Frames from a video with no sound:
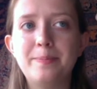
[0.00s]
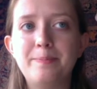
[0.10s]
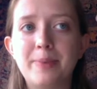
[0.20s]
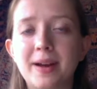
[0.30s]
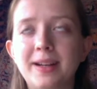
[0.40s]

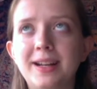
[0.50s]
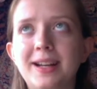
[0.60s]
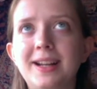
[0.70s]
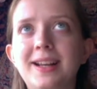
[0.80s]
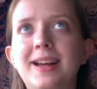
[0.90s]
But
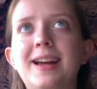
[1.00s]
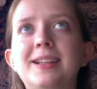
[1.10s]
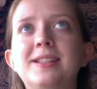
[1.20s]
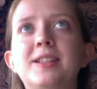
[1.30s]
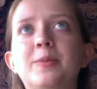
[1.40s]

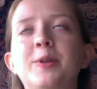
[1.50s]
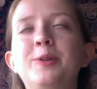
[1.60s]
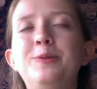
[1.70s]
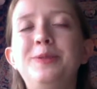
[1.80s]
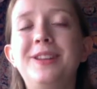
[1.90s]
as someone
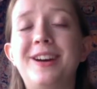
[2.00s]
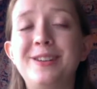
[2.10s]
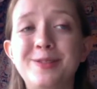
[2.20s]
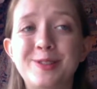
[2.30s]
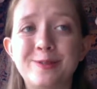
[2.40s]
who
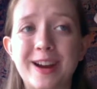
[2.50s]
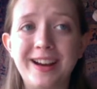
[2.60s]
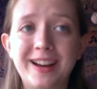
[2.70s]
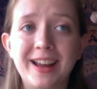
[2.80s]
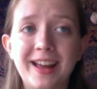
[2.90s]
loves
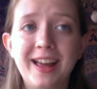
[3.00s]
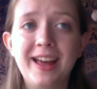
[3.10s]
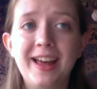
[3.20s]
writing